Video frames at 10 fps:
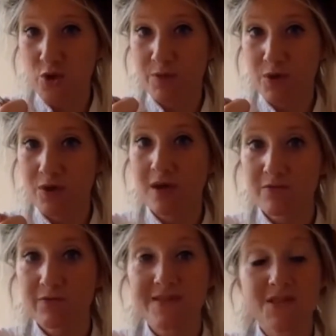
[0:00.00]
You can kind
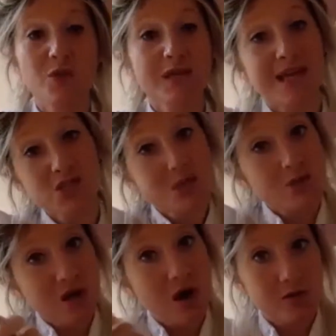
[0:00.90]
of find this. You can actually use
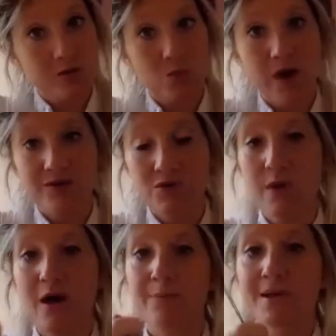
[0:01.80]
garden wire as
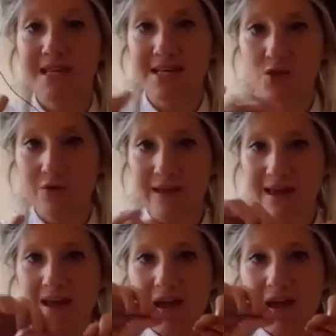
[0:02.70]
well, because that's got that